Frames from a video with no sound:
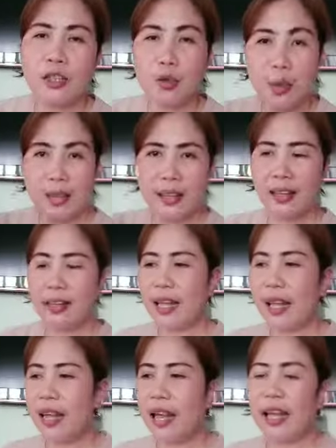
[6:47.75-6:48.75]
dumating
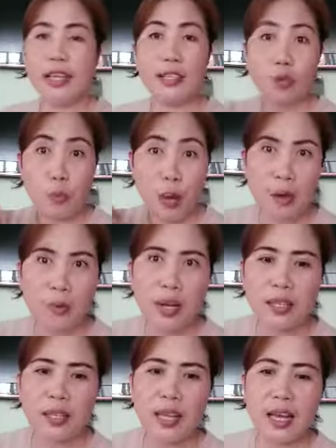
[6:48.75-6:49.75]
na, ay
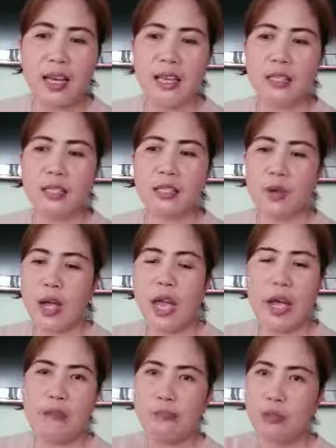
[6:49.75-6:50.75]
tumawag na, so I
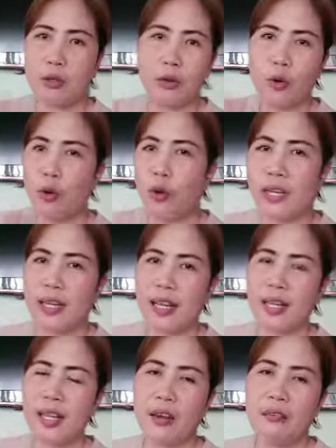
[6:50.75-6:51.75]
have to
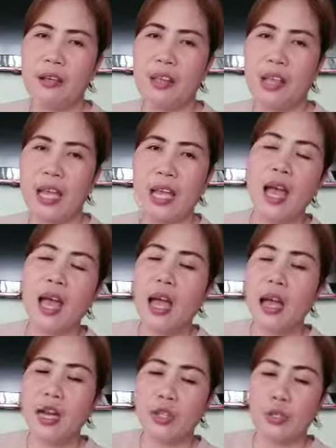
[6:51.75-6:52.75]
coordinate everything.
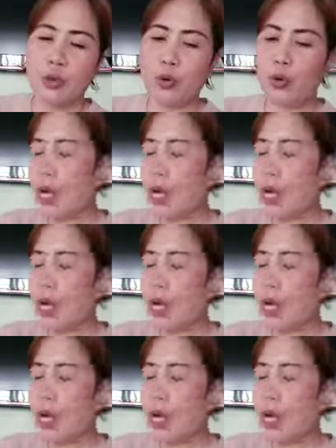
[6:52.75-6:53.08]
So,